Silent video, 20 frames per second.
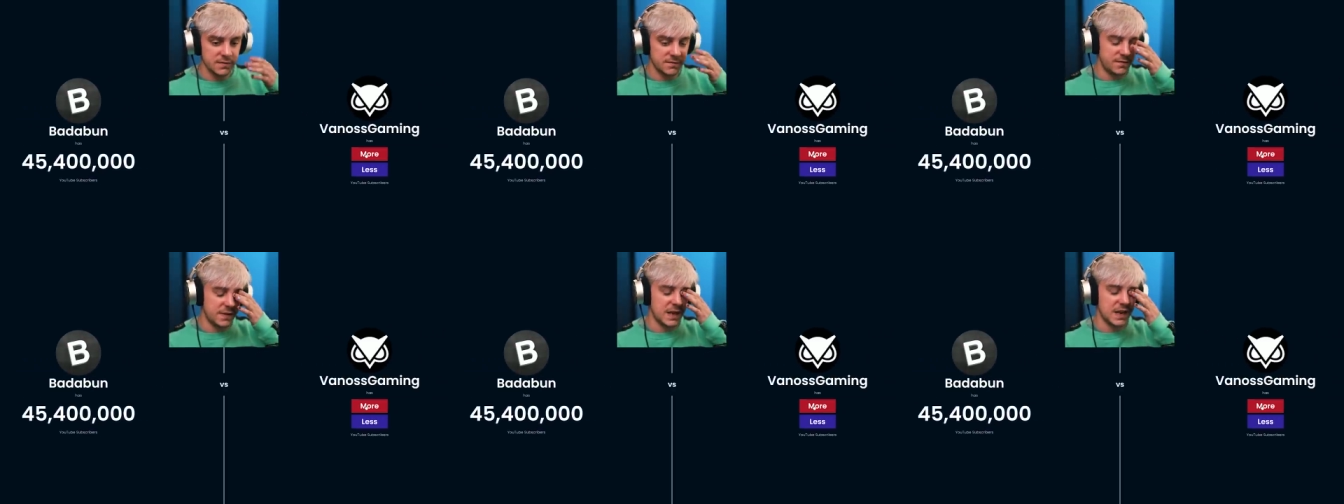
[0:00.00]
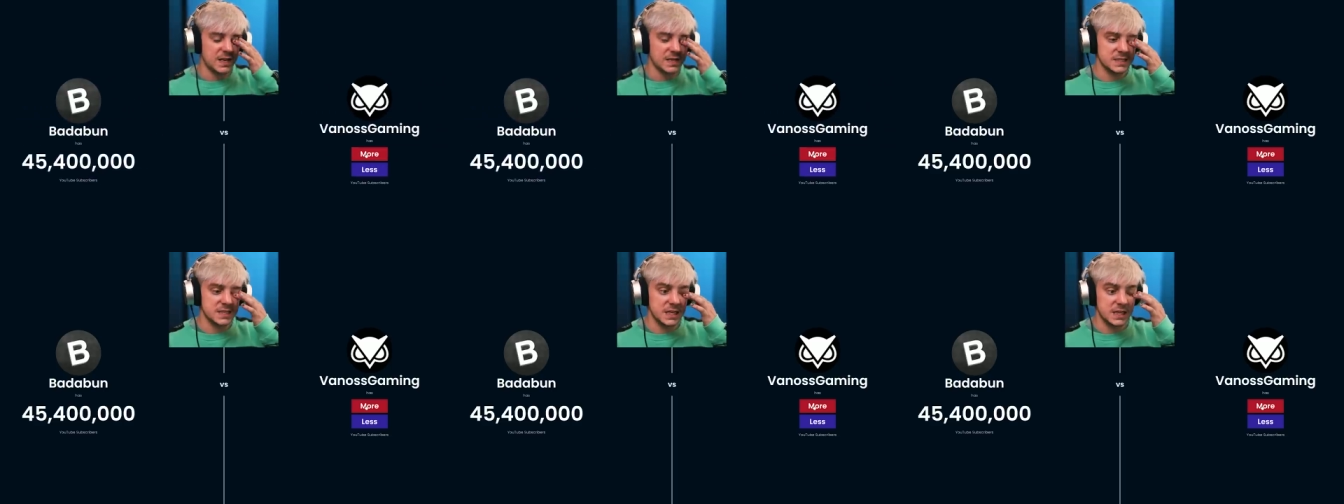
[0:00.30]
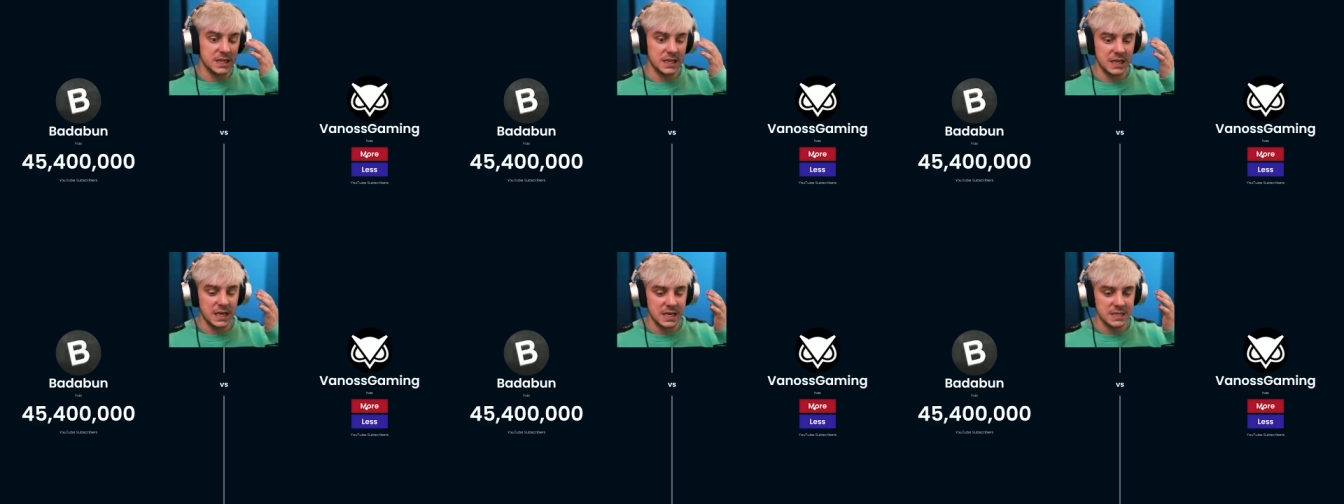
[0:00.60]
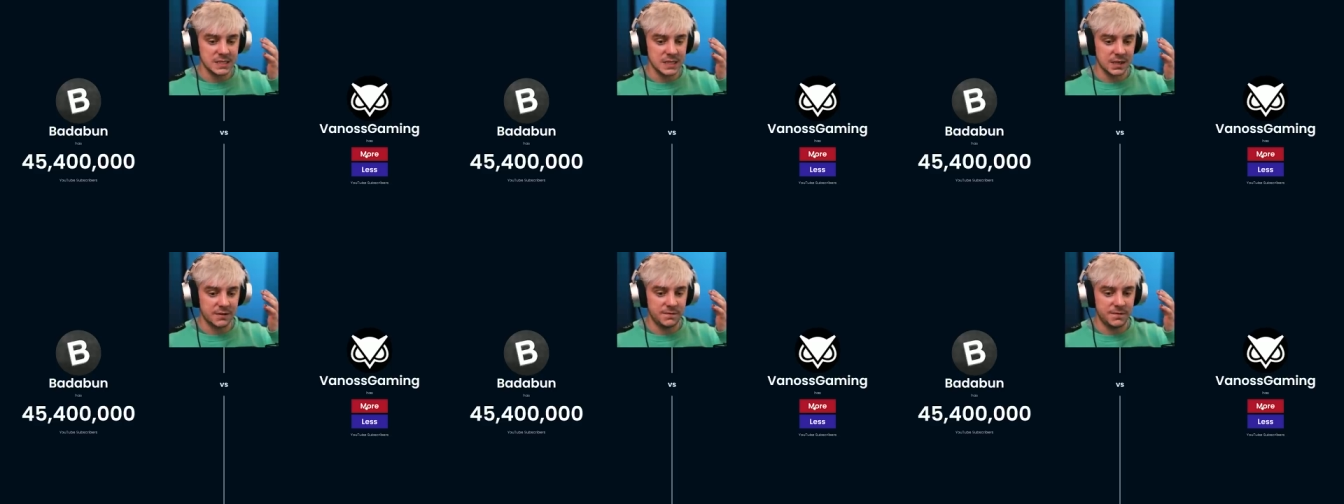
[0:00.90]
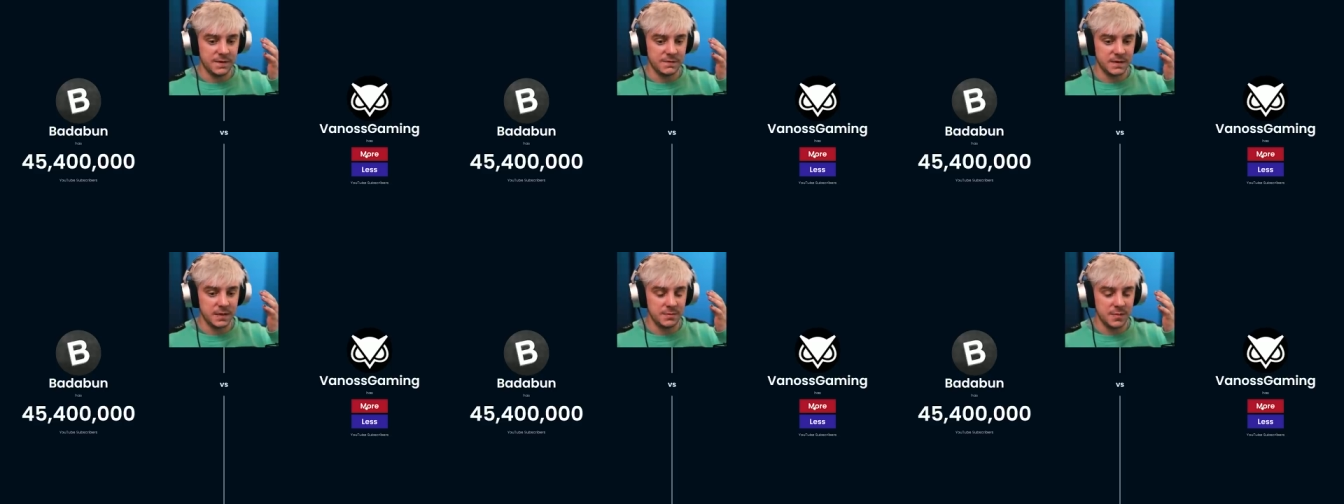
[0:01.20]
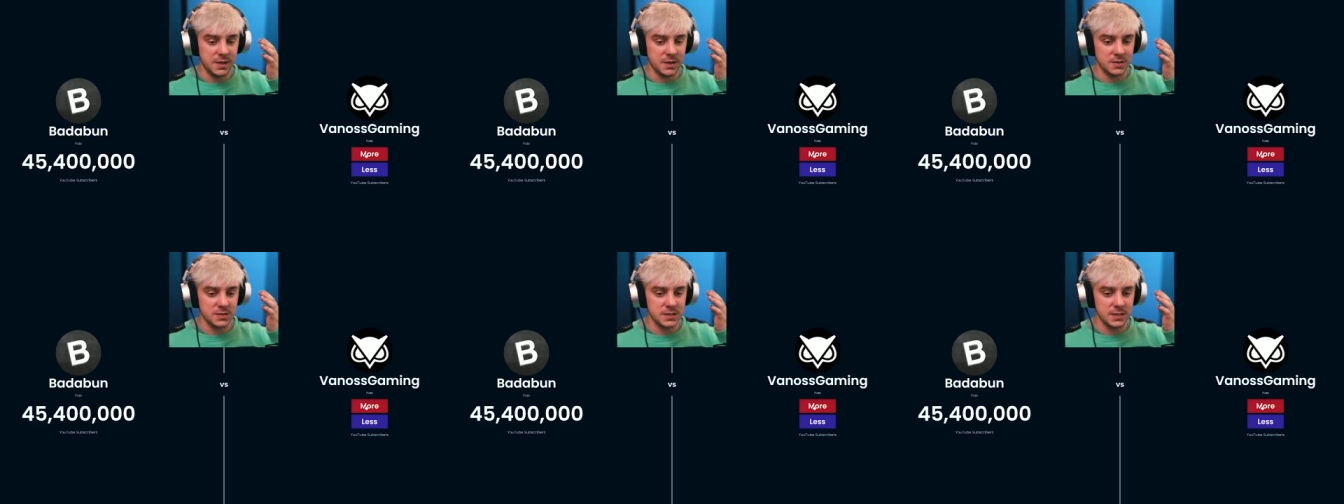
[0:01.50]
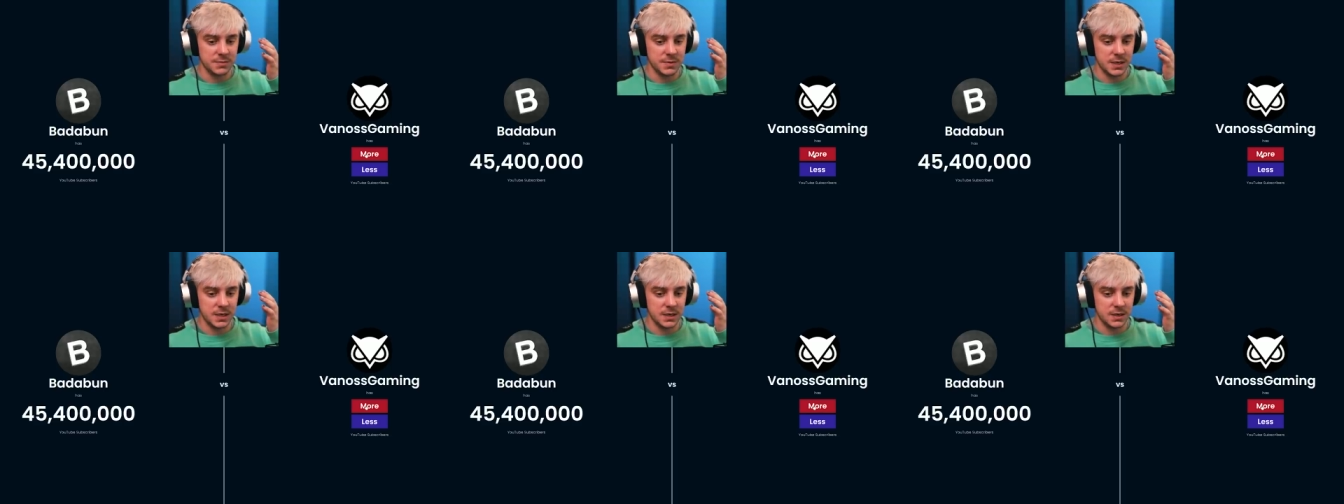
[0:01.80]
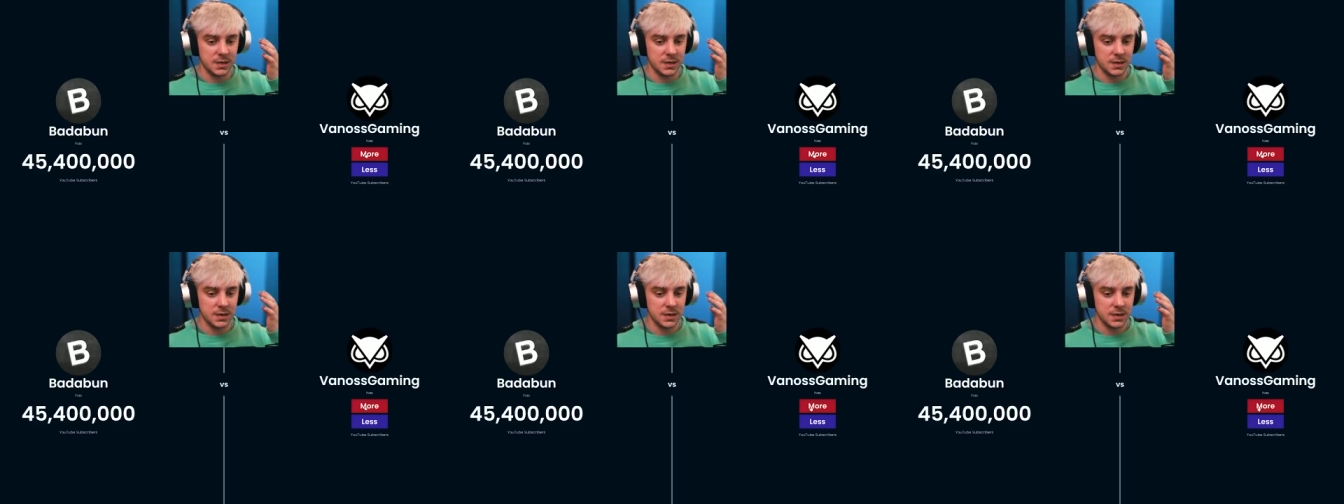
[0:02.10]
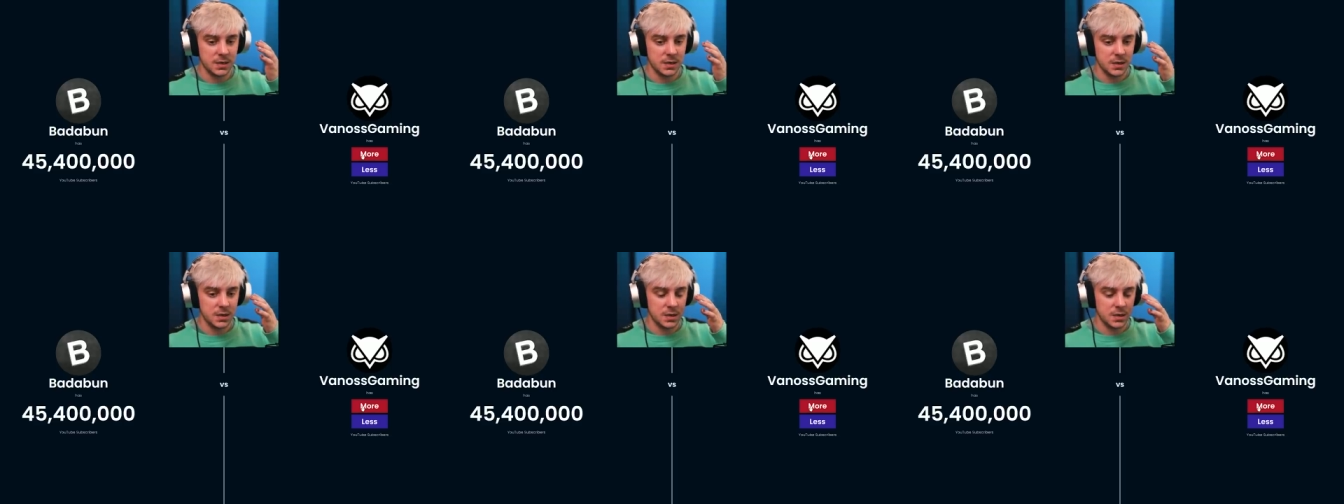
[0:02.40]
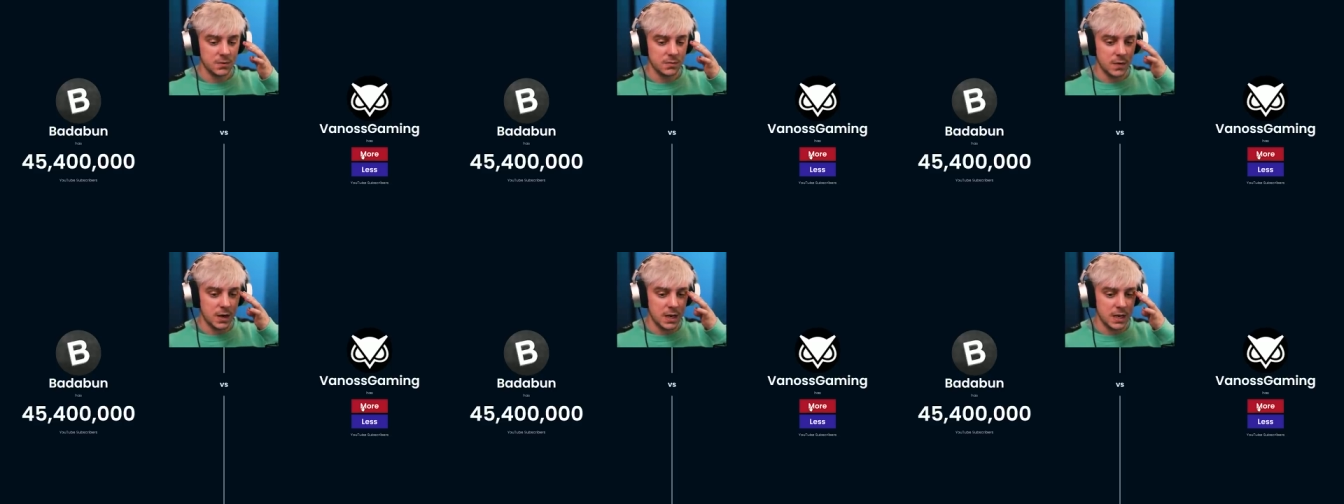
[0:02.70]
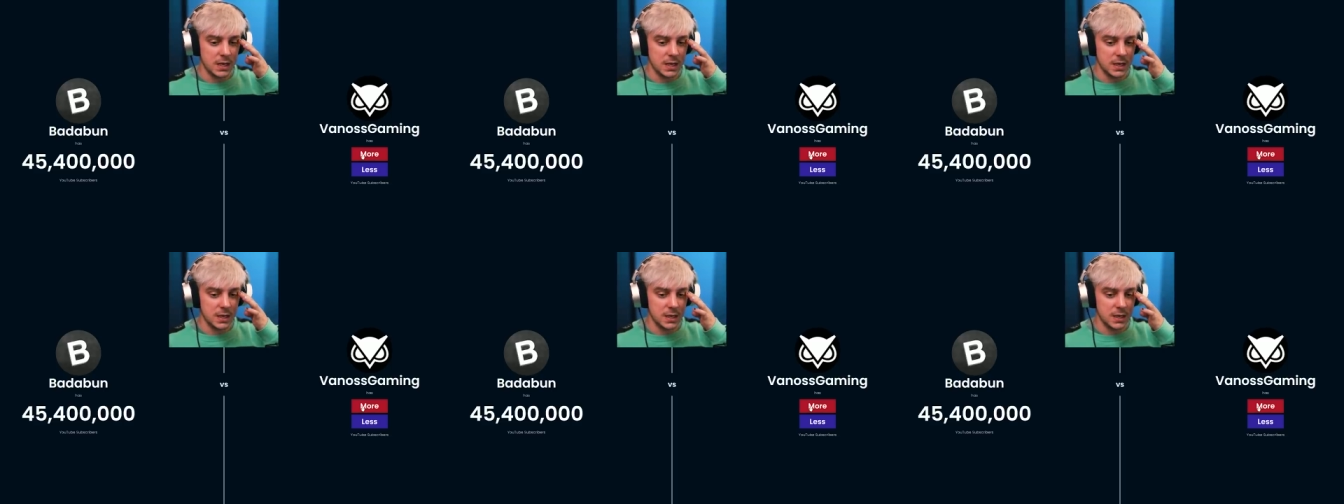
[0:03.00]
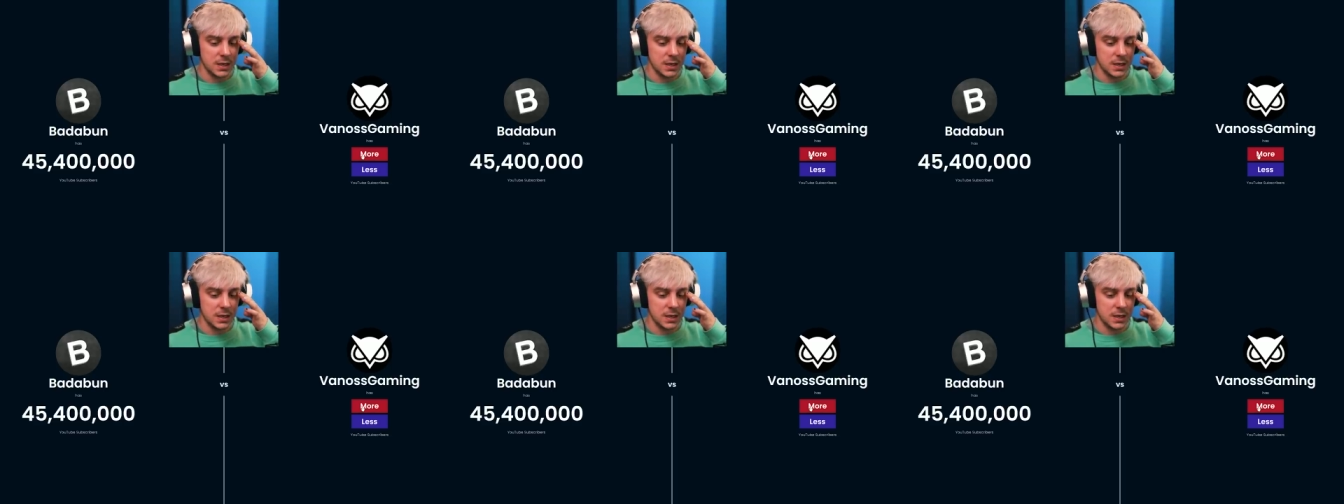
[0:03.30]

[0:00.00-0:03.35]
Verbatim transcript: Vanoss, I think, has like 50 mil or something. Right?